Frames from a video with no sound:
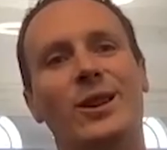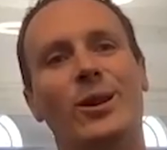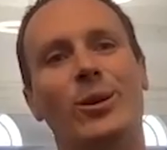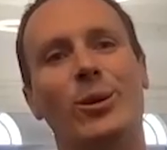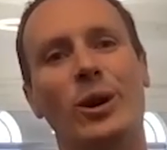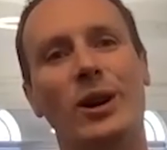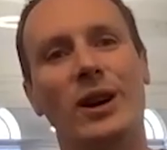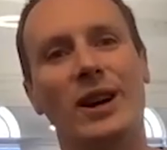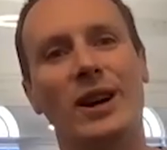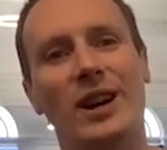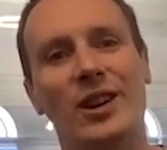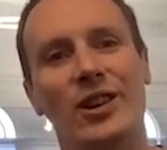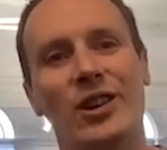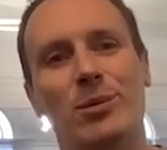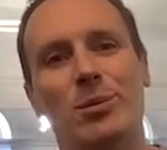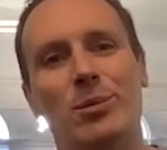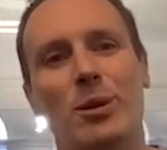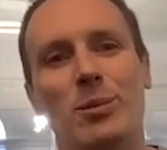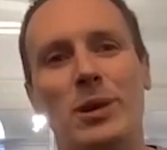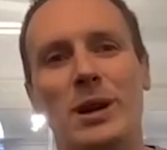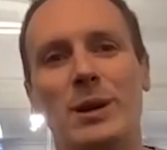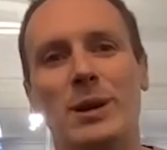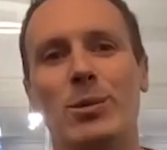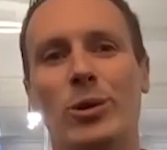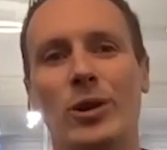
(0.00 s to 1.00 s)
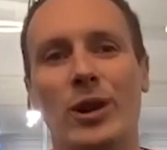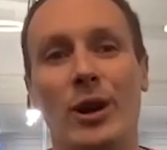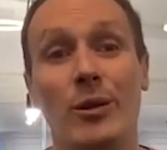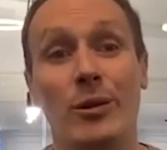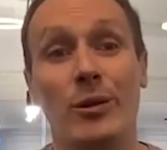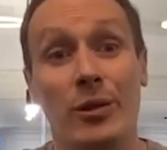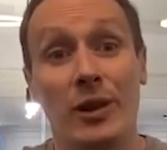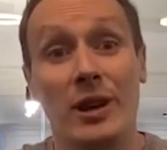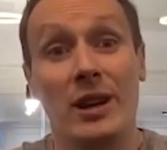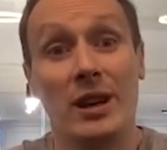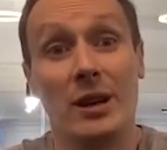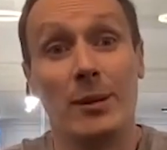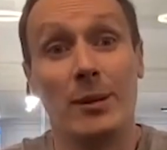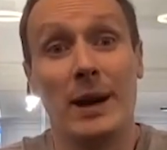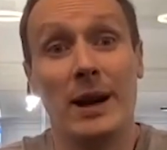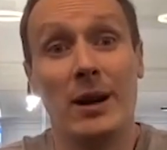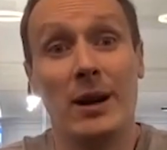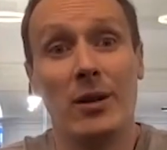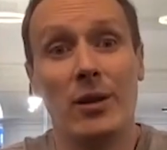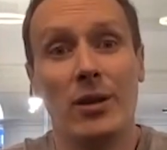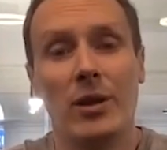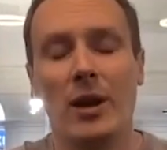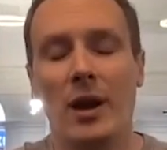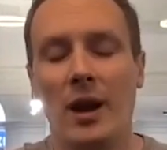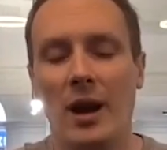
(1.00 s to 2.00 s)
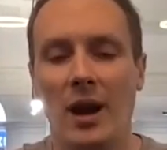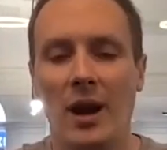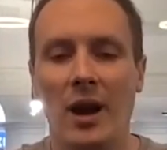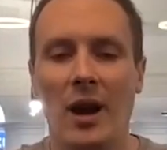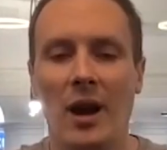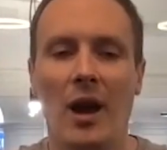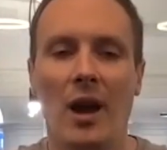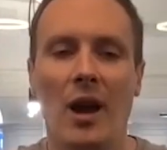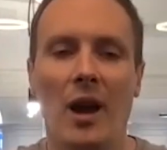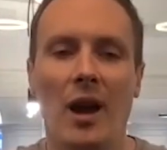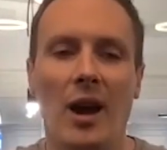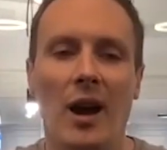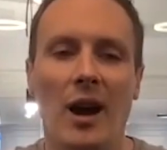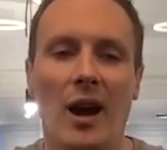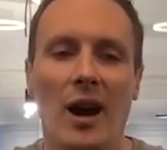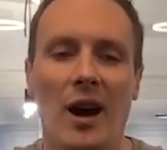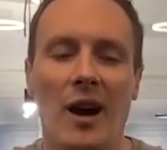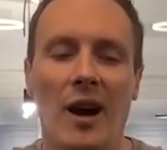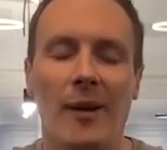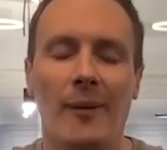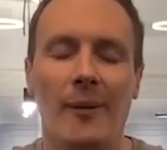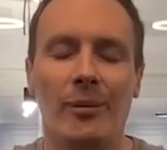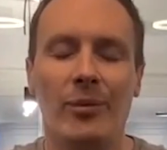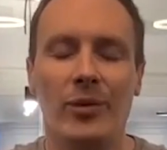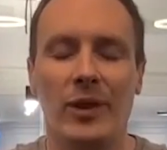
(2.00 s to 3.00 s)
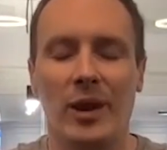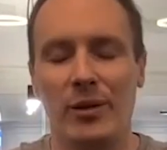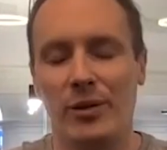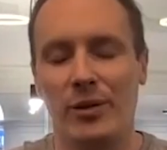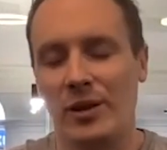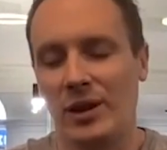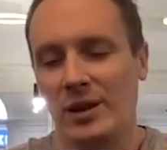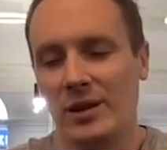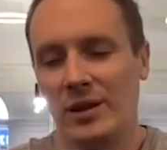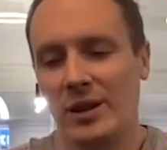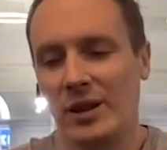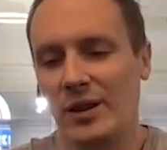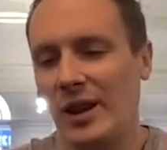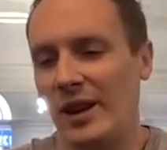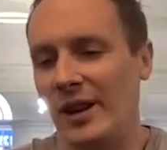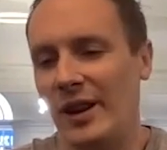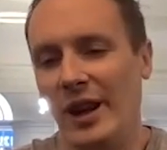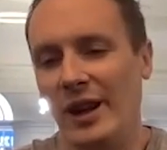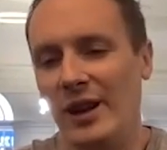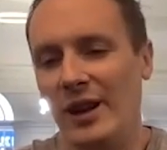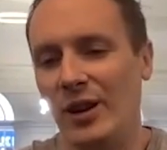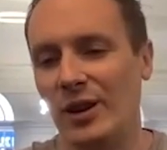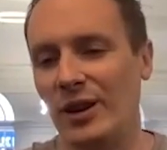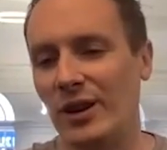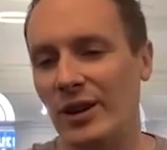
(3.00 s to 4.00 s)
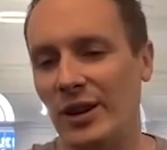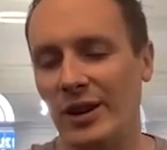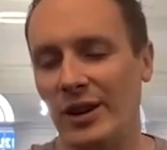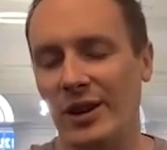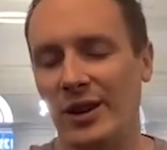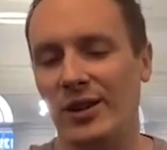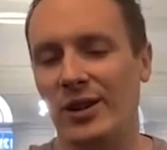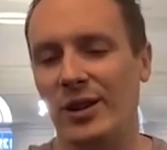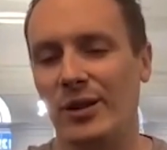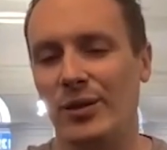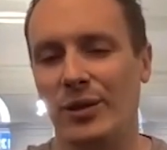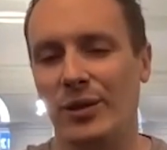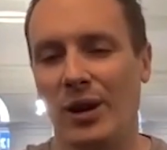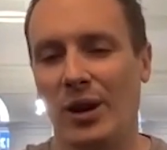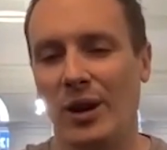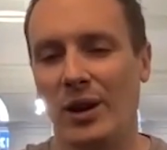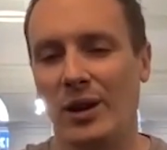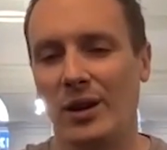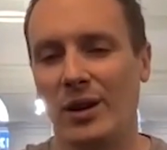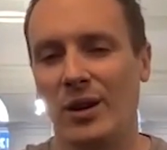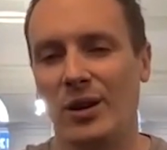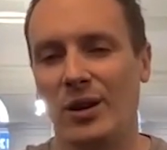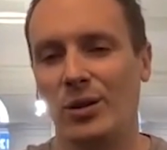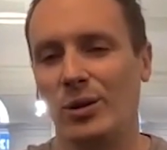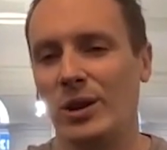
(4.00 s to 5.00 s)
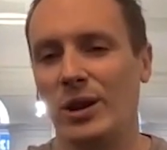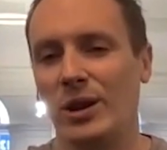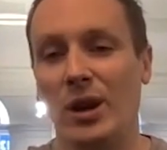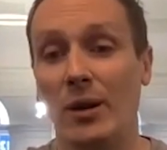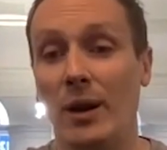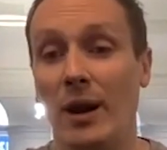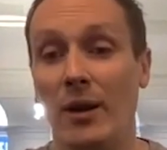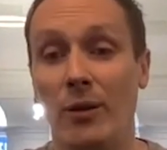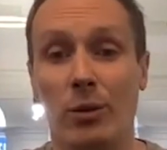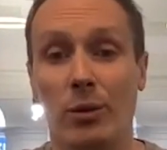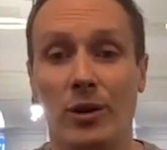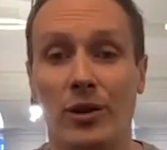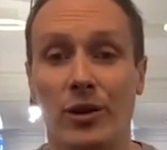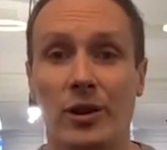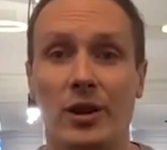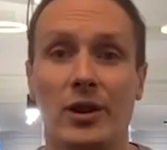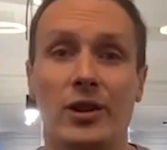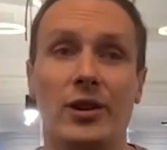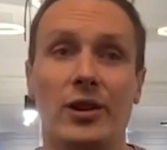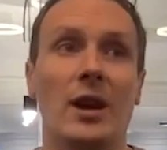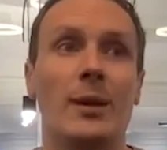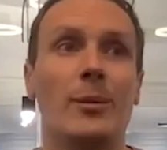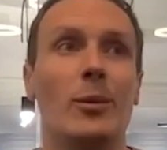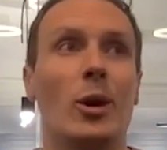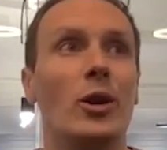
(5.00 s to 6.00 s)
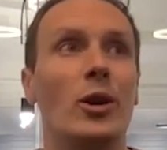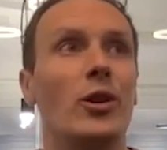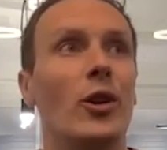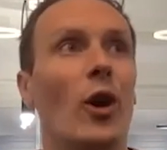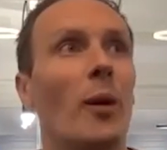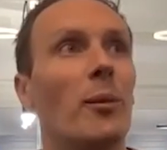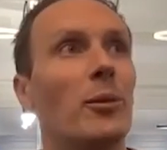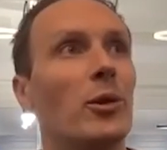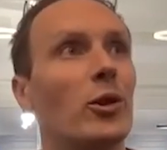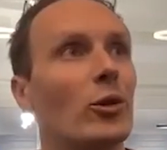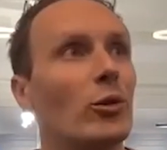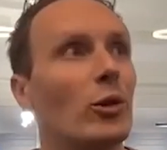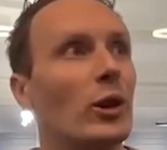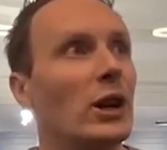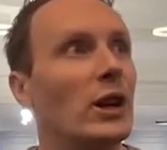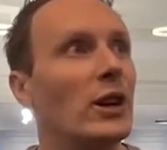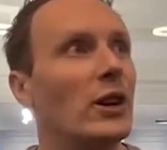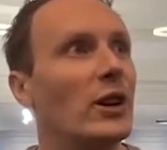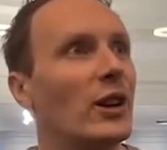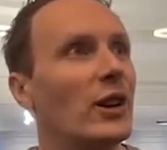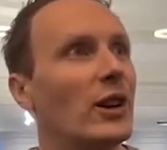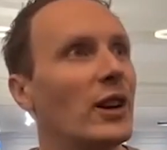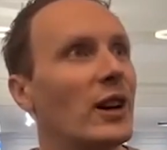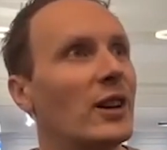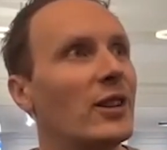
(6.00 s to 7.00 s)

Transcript: in the words. But people don't think about that. Um, they, they they look at it as if like, oh, you know, everyone's going to take my time to read it.